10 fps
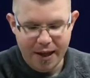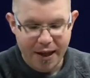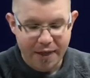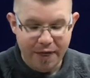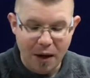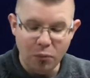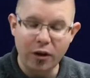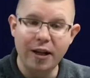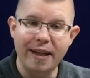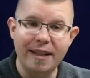Then we're going
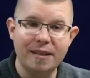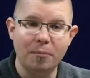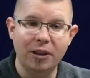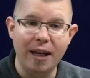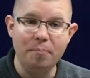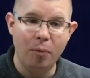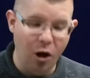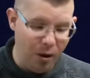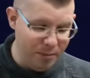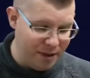to need some light
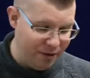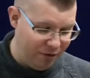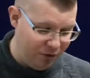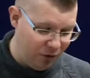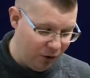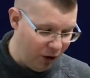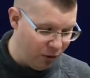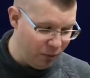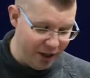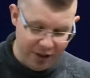bulbs for on our
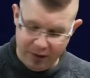wreath.